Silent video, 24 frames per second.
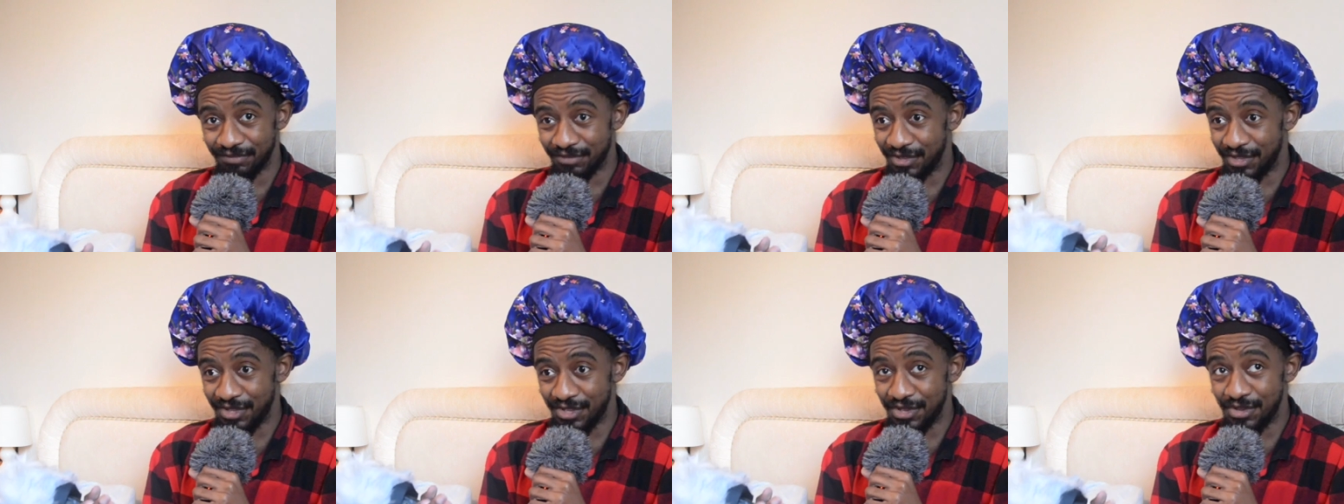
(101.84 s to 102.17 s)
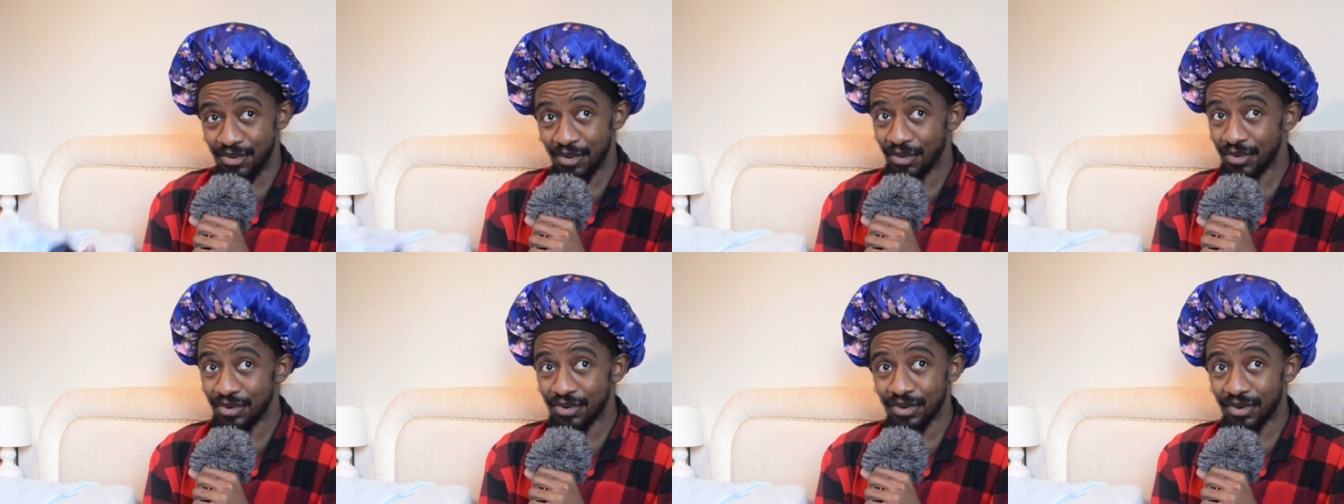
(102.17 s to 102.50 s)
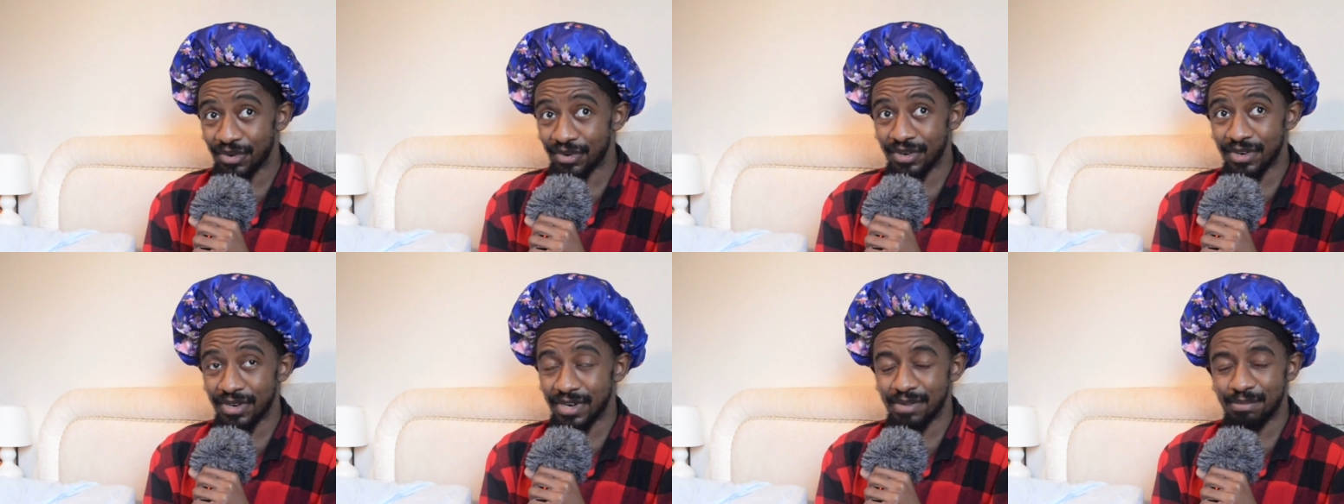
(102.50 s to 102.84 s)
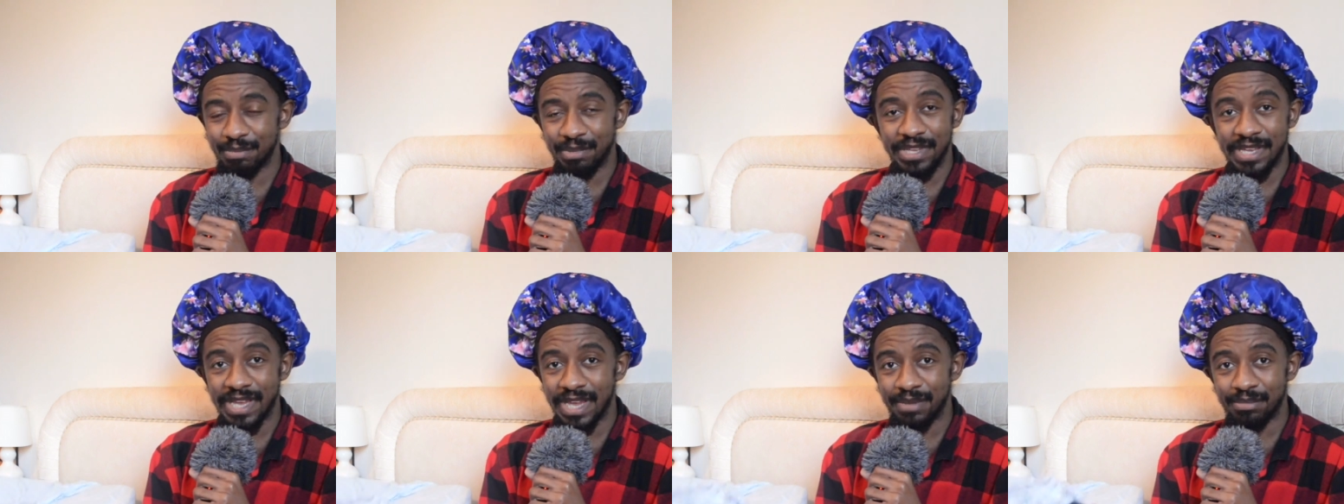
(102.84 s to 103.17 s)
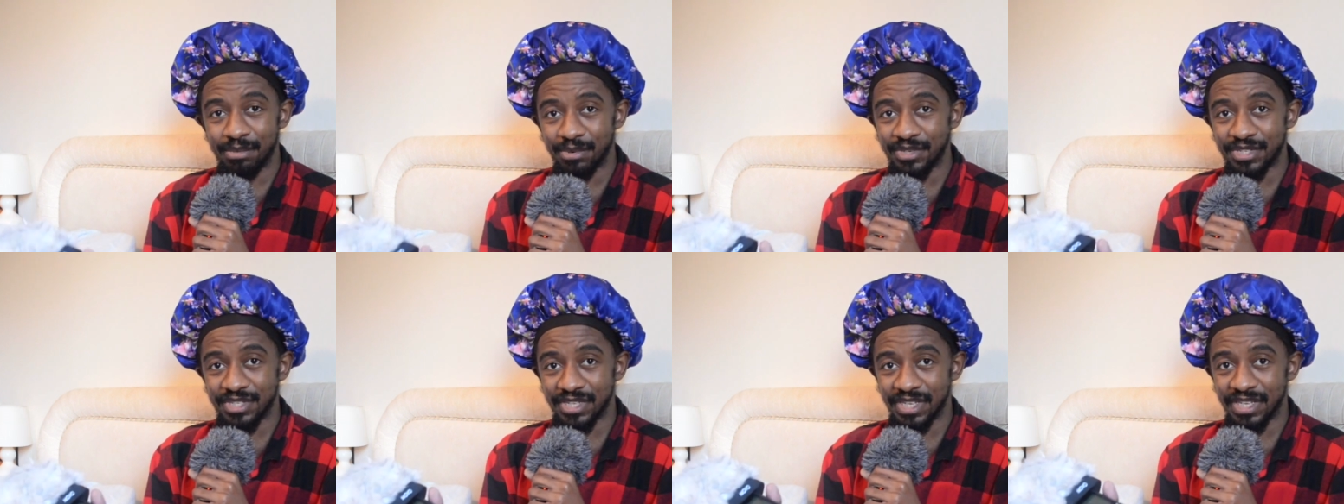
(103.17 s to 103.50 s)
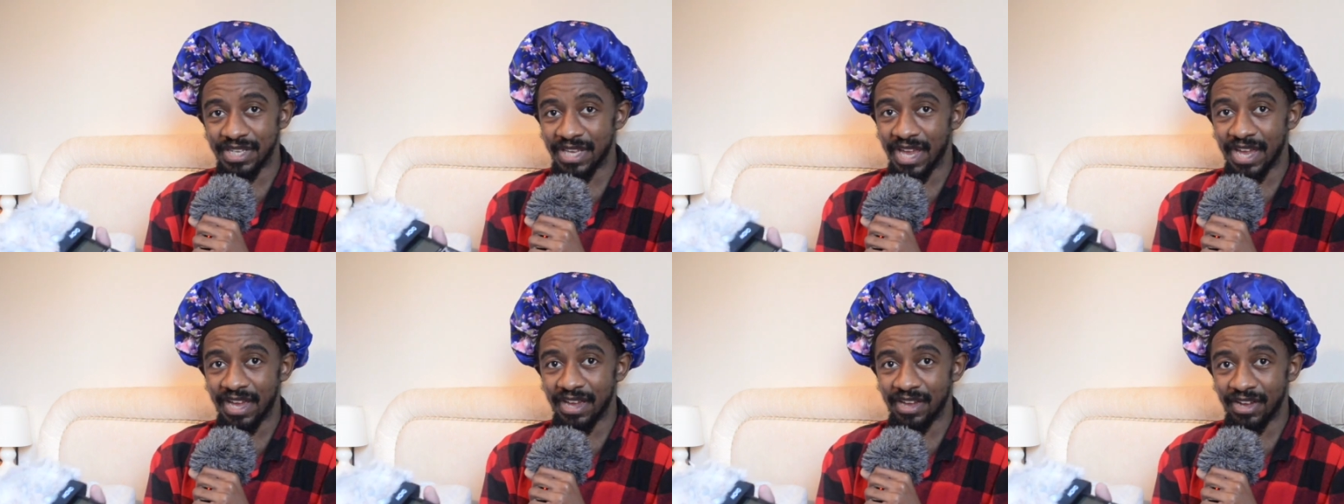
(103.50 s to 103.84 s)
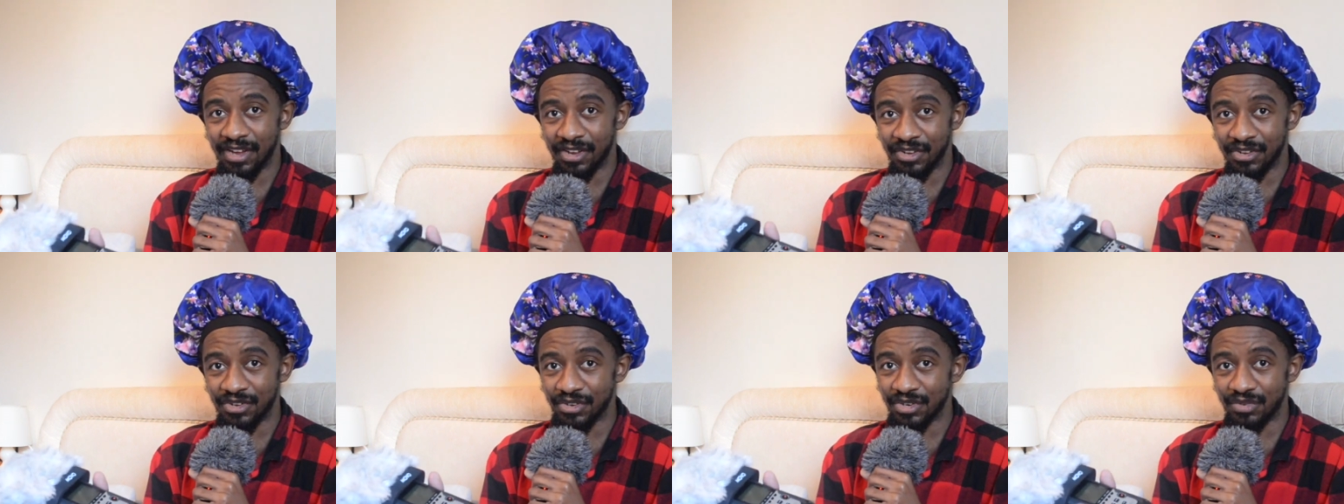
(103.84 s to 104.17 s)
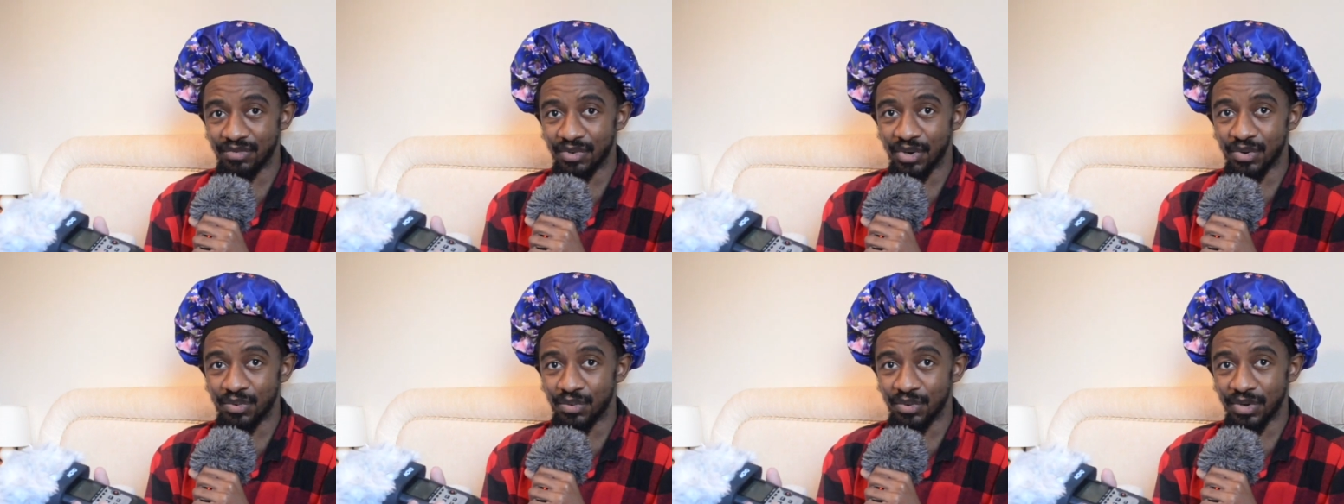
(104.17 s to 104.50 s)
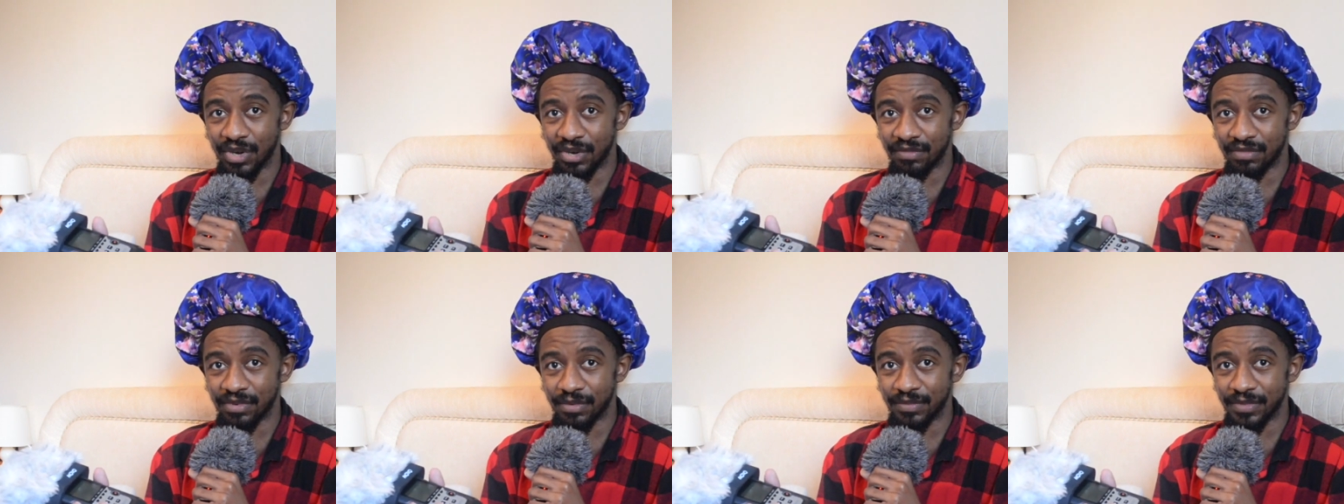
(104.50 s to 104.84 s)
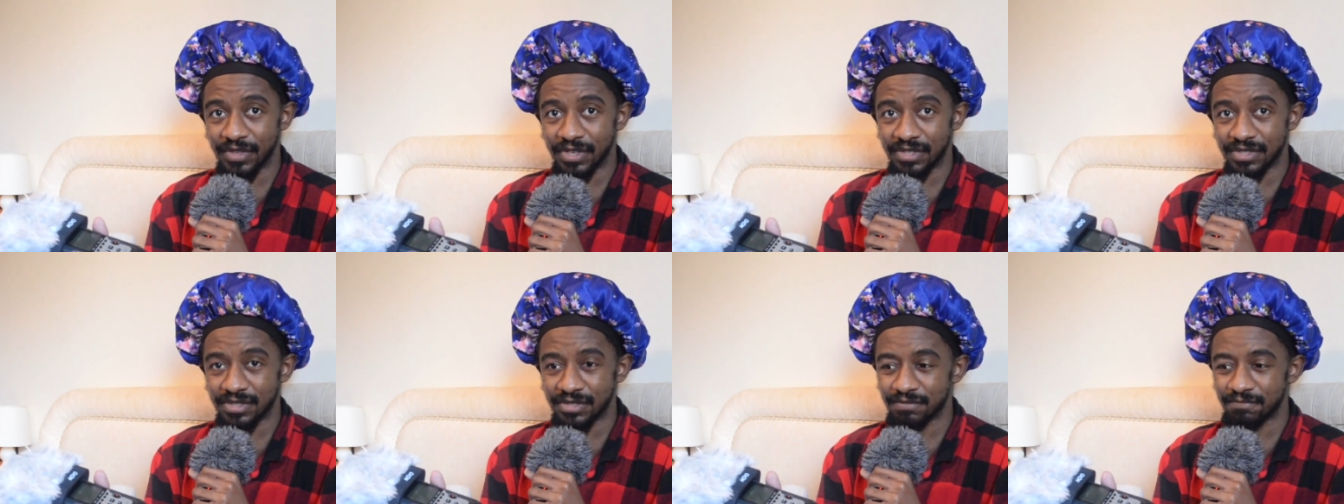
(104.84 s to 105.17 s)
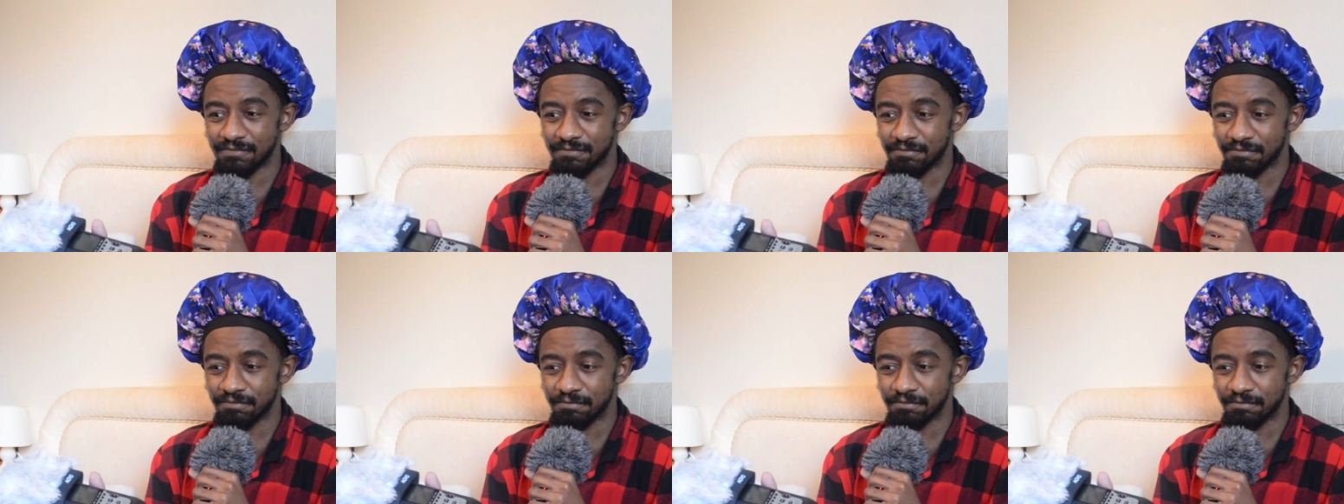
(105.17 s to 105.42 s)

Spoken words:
you're not going to be able to get a good recording from this.